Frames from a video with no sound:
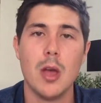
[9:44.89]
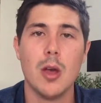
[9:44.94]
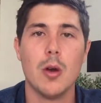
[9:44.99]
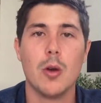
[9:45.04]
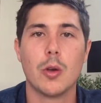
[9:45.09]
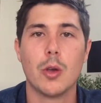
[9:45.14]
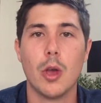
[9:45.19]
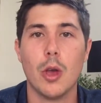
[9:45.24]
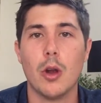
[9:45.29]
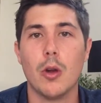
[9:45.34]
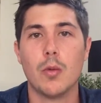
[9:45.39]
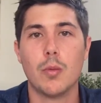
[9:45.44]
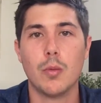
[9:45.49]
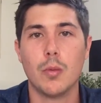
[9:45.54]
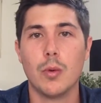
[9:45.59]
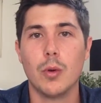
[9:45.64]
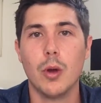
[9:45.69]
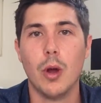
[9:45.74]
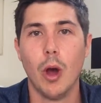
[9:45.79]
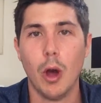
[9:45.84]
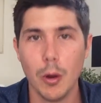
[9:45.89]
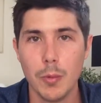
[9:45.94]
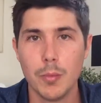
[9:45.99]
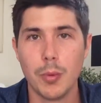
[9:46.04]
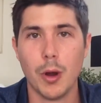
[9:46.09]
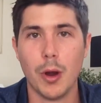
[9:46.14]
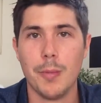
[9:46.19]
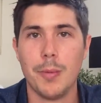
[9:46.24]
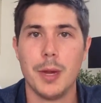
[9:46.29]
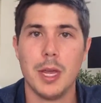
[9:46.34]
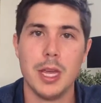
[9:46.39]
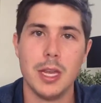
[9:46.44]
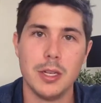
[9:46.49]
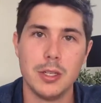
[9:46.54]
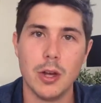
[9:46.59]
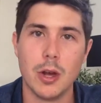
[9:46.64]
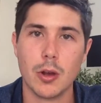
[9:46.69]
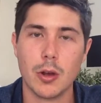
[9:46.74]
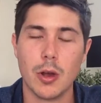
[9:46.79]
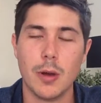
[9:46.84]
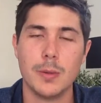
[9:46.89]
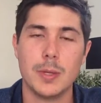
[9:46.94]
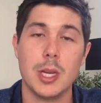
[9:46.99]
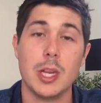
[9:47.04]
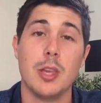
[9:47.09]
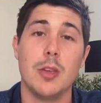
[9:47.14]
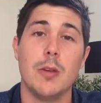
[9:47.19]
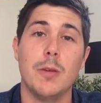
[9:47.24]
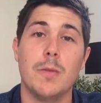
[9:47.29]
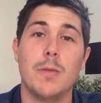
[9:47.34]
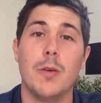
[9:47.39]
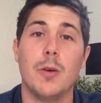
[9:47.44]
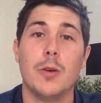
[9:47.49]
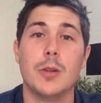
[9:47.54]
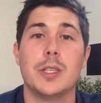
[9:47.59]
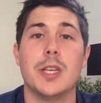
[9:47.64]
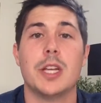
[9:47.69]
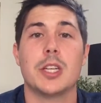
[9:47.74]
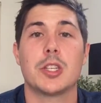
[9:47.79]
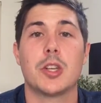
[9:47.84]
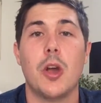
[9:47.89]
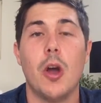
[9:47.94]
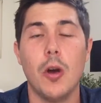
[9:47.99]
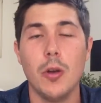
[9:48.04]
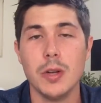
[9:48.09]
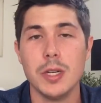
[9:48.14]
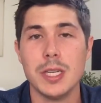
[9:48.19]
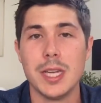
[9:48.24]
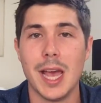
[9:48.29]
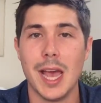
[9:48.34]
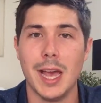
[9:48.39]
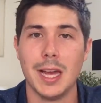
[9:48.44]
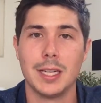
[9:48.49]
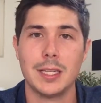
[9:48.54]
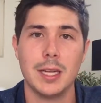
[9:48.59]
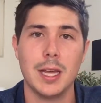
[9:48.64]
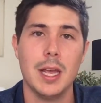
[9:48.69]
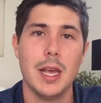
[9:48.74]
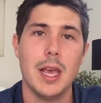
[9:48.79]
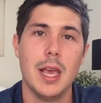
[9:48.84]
or go to onproperty.com.au forward slash contact